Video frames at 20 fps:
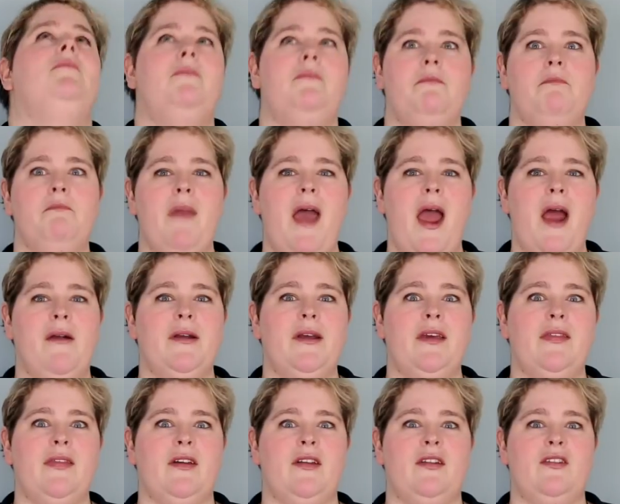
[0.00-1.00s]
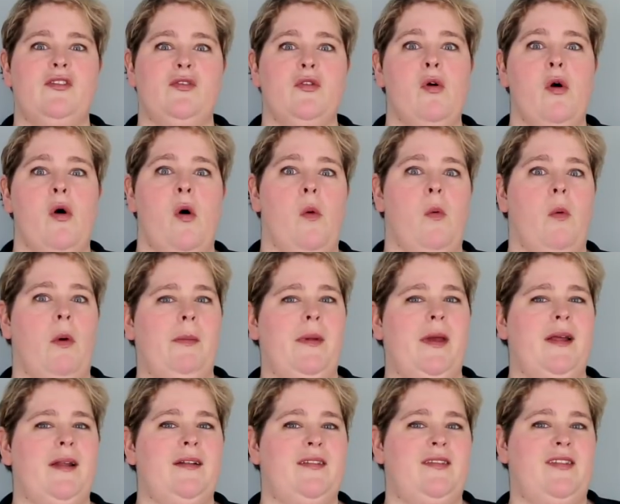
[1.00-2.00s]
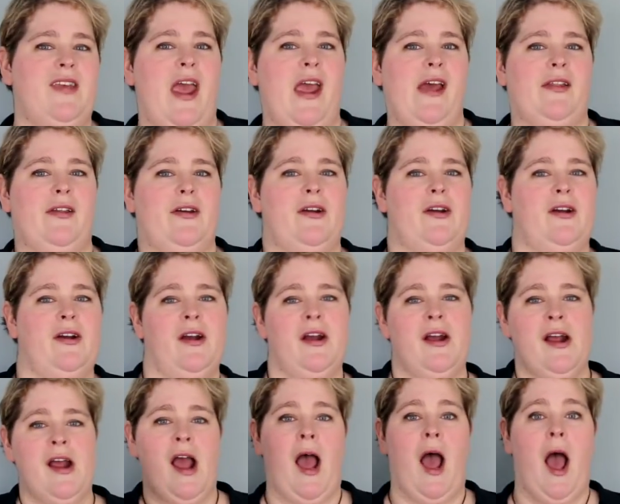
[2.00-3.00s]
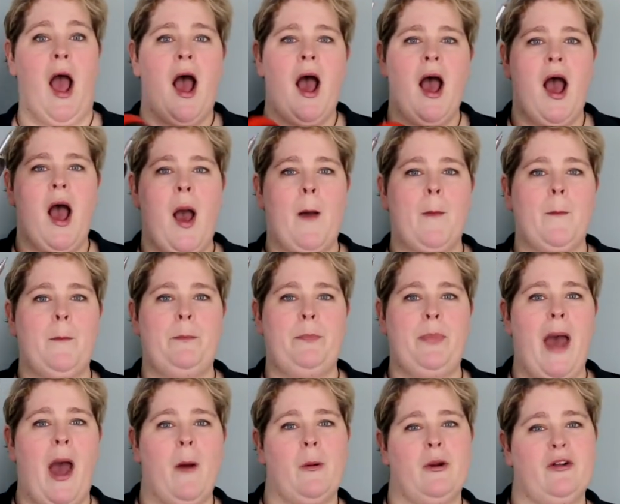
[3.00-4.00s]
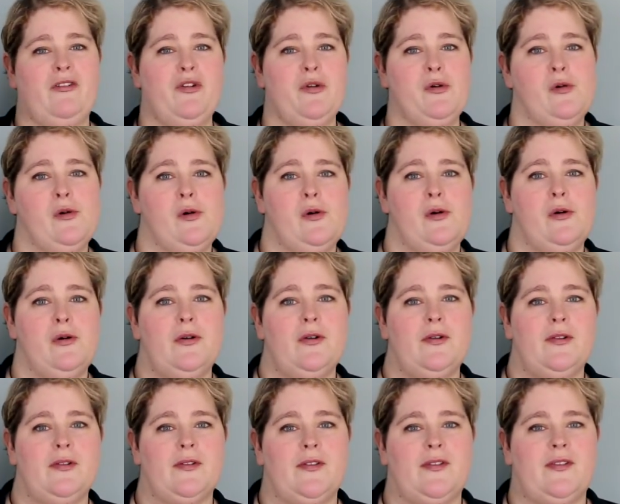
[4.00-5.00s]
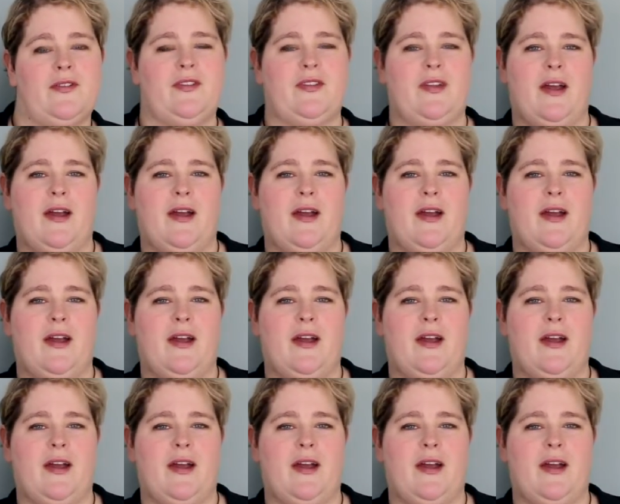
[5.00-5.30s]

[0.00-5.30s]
Mary the Tool Woman Taylor Power Tools.